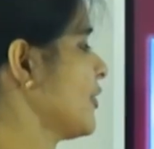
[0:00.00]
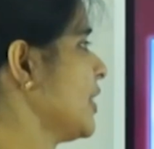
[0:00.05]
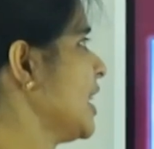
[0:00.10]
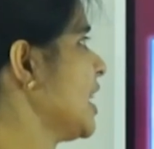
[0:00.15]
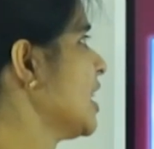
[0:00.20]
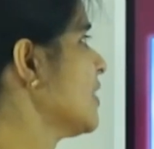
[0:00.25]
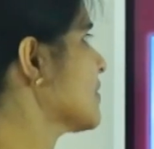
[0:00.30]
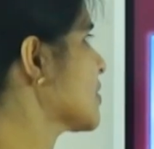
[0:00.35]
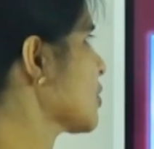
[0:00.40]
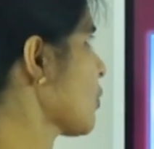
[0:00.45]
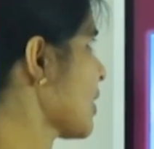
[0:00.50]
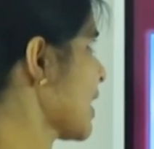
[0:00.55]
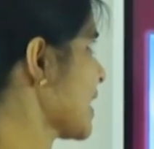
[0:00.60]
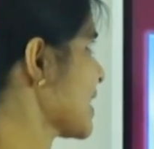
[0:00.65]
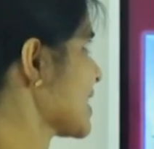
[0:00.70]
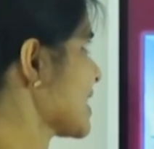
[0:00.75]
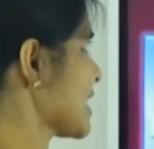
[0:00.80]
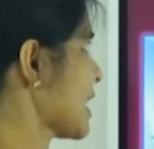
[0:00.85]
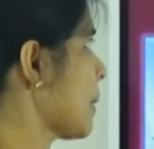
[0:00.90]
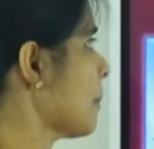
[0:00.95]
leaves on a
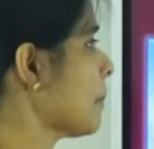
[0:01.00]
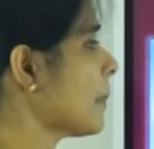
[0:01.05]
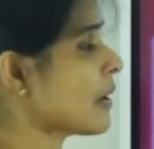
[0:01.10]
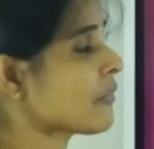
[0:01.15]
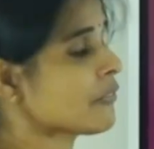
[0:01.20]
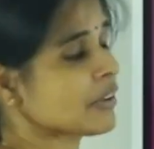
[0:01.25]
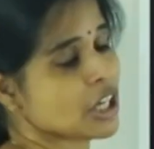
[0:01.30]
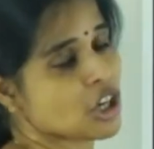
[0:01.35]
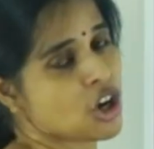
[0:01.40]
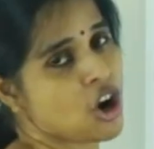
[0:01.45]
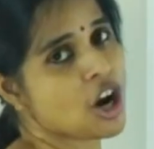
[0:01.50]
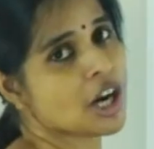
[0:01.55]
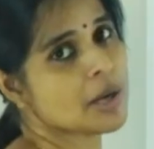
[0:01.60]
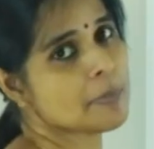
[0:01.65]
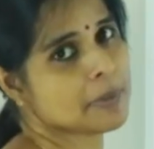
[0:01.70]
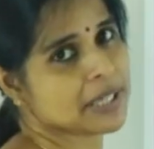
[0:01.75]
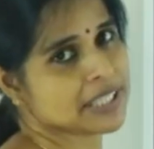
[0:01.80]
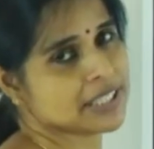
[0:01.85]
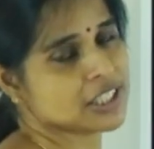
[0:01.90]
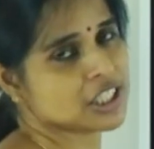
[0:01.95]
stem we
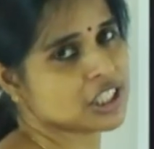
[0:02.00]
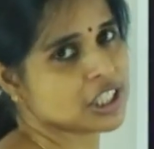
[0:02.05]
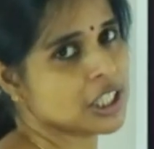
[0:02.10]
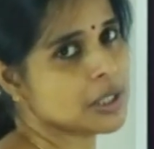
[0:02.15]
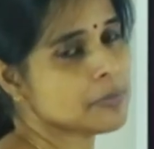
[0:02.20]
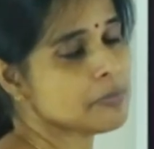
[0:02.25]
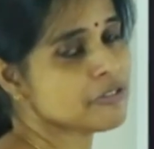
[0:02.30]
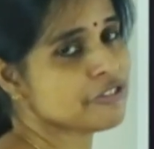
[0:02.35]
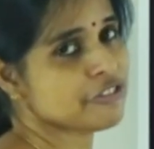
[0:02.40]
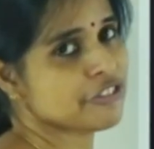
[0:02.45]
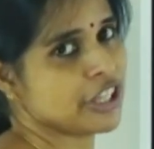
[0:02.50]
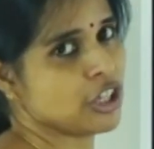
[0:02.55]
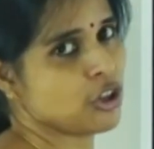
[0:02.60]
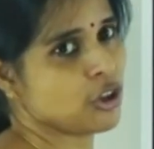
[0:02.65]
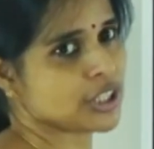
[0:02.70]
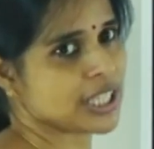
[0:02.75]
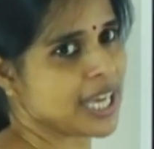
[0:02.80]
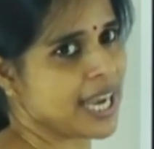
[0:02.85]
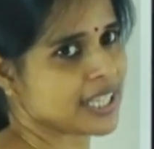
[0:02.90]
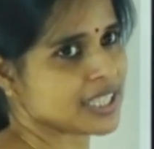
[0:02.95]
call by the term
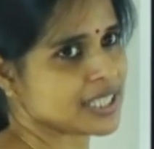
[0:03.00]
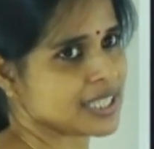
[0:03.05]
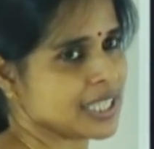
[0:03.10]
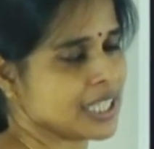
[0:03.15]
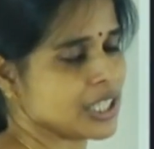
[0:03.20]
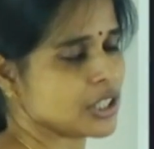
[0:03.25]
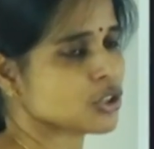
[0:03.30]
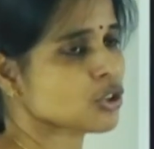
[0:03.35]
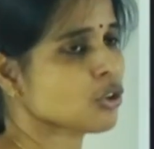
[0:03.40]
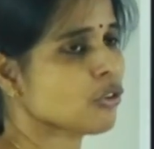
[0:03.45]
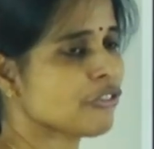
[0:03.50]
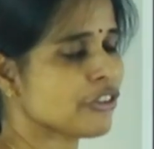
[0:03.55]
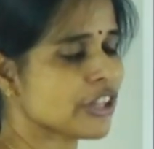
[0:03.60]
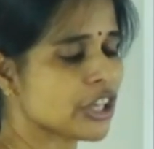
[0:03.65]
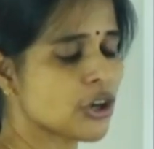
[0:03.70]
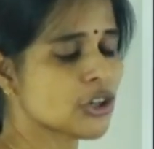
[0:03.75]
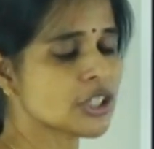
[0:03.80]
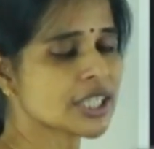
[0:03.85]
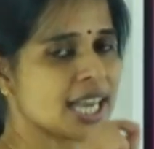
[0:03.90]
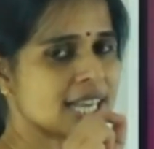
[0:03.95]
phyllotaxy. So,
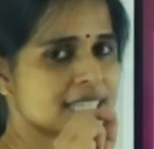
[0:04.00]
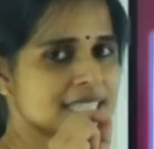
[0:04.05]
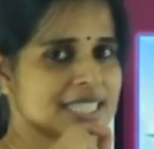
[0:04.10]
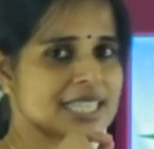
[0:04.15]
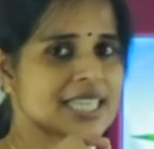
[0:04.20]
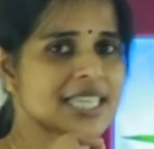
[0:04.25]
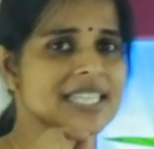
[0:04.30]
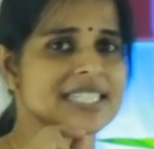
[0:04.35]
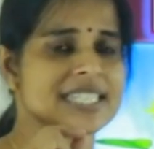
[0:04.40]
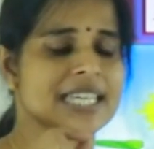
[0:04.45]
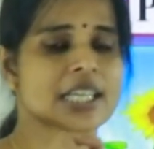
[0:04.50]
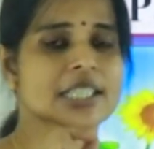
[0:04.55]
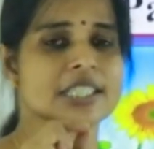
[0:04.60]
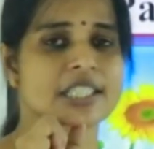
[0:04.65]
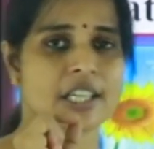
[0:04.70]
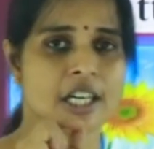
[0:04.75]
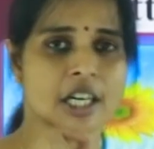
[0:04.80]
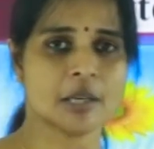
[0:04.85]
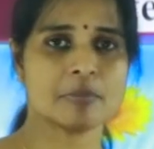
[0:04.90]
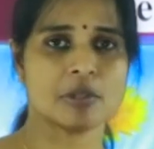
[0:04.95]
phyllotaxy is a
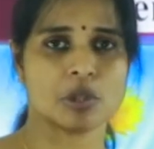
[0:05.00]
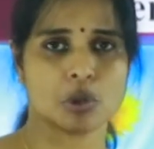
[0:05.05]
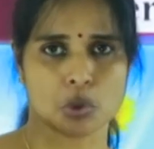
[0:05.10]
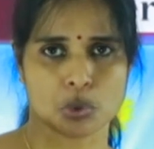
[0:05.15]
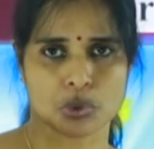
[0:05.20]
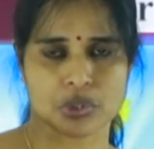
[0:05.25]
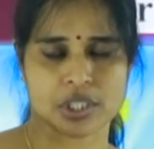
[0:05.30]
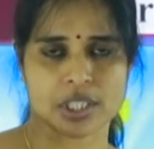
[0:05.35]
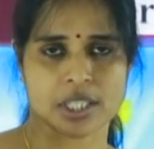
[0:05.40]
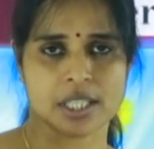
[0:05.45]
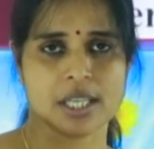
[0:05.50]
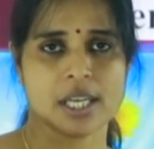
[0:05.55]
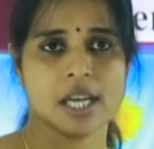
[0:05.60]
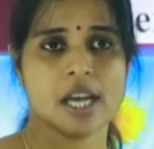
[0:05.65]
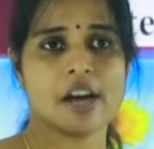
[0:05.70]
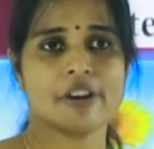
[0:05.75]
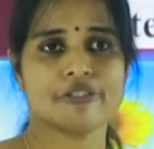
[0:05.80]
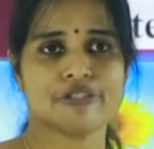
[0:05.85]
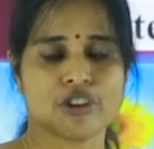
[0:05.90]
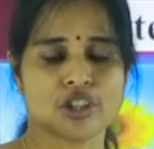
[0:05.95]
term used
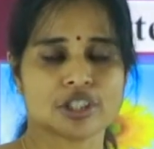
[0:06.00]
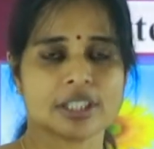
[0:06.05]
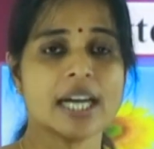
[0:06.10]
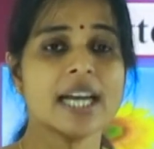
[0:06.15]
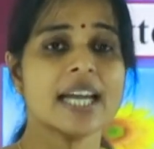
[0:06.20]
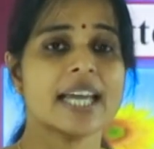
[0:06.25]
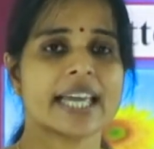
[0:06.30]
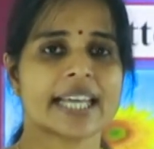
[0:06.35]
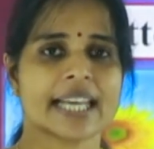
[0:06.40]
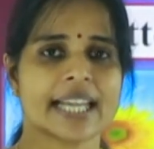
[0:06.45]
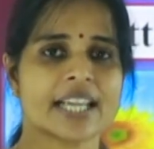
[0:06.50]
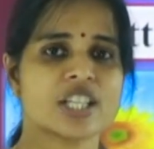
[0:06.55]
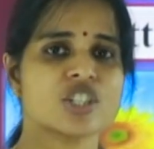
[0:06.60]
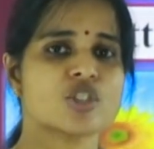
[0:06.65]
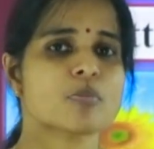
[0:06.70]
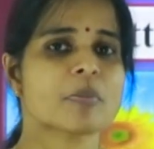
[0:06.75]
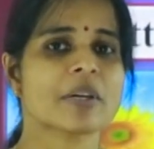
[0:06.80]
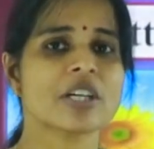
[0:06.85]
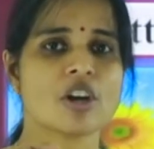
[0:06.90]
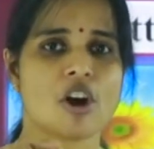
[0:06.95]
for the
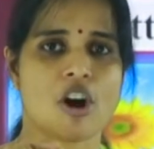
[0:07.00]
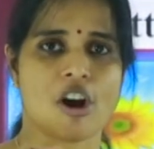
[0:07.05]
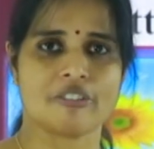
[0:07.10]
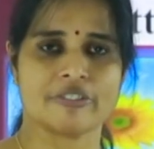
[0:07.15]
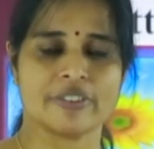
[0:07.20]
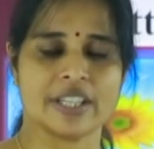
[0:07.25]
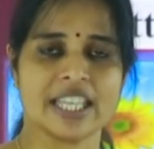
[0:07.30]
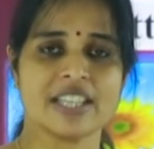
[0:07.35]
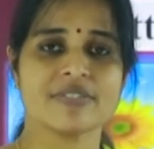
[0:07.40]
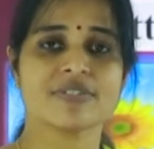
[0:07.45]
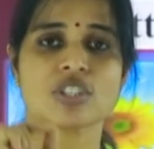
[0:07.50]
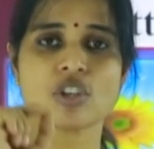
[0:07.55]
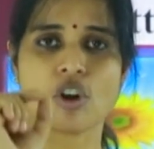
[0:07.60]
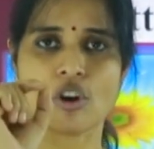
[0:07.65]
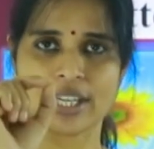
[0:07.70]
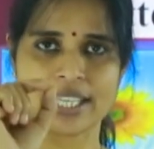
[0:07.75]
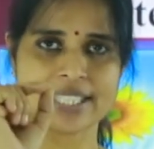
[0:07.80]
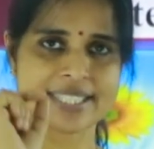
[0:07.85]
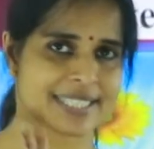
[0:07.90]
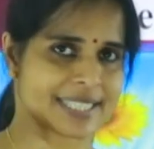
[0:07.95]
arrangement of leaves
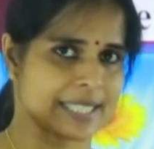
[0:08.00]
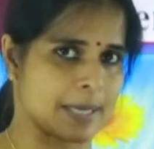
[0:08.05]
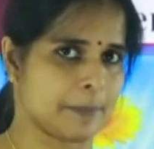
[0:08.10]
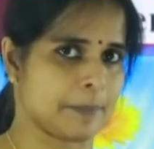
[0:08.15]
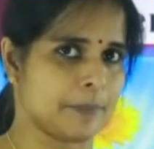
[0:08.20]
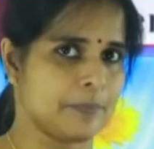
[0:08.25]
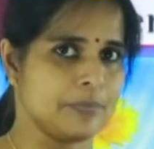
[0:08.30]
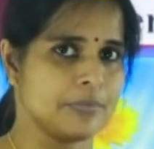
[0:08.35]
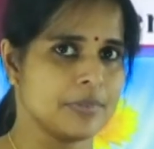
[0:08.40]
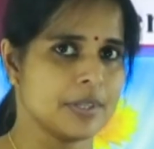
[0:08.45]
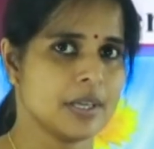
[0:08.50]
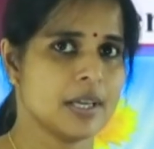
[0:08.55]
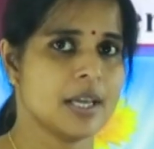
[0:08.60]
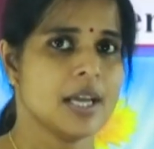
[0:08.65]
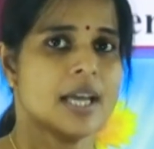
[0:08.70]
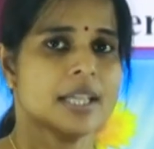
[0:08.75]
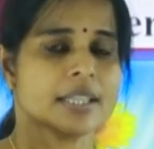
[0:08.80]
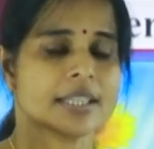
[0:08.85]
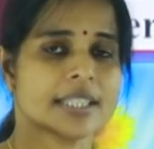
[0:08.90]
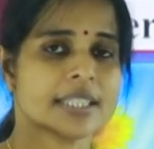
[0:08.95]
on a stem.
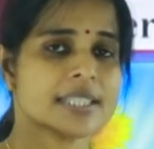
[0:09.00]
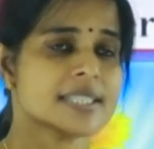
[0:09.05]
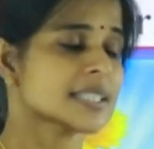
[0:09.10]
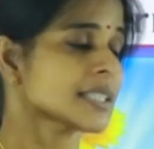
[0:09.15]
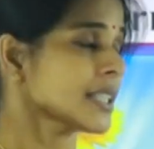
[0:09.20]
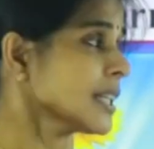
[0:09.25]
This